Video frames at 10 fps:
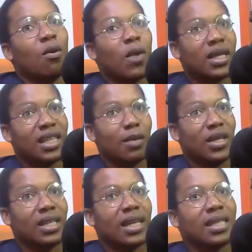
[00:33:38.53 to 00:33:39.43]
what's the
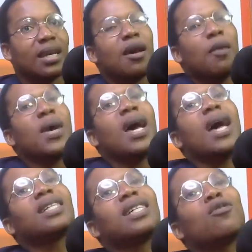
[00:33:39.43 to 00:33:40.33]
mention? I say, but
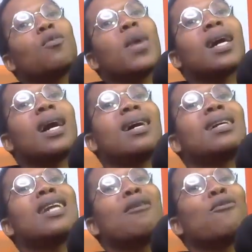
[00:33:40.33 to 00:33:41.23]
a channel back
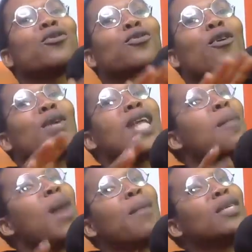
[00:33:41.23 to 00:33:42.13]
now or story
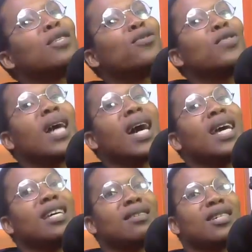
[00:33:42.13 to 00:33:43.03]
now, my missus here
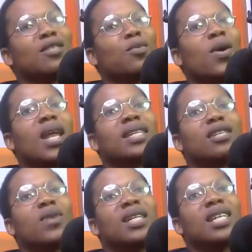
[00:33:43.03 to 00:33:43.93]
is more like
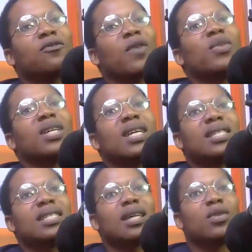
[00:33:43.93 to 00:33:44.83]
say you are just
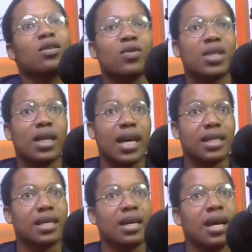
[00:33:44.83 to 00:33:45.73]
fabricating something to tell
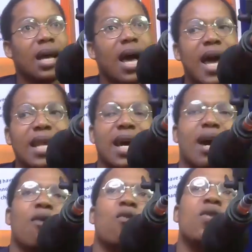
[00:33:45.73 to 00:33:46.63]
us.
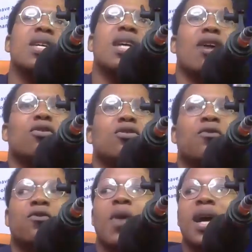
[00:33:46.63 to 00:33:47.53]
Anna, we and this
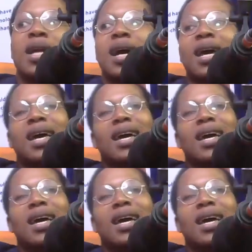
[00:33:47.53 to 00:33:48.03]
if you are not.